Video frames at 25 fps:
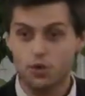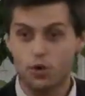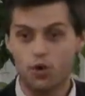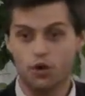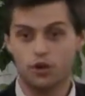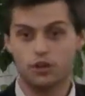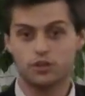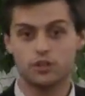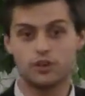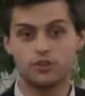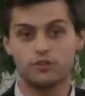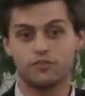
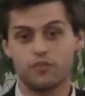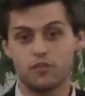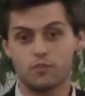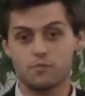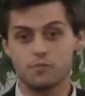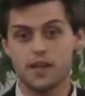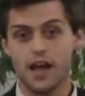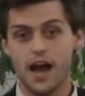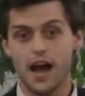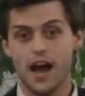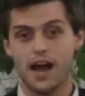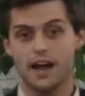oracle from
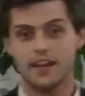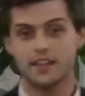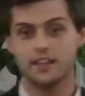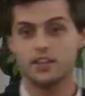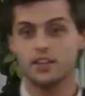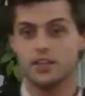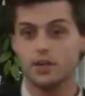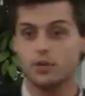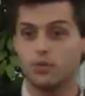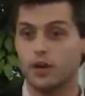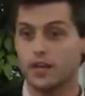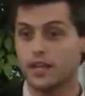God. And
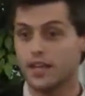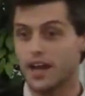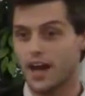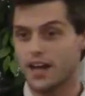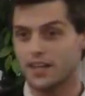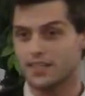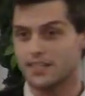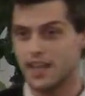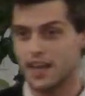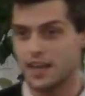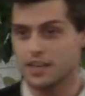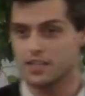look at what
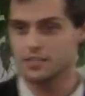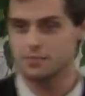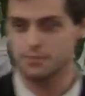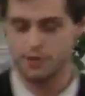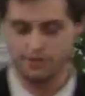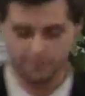God tells him in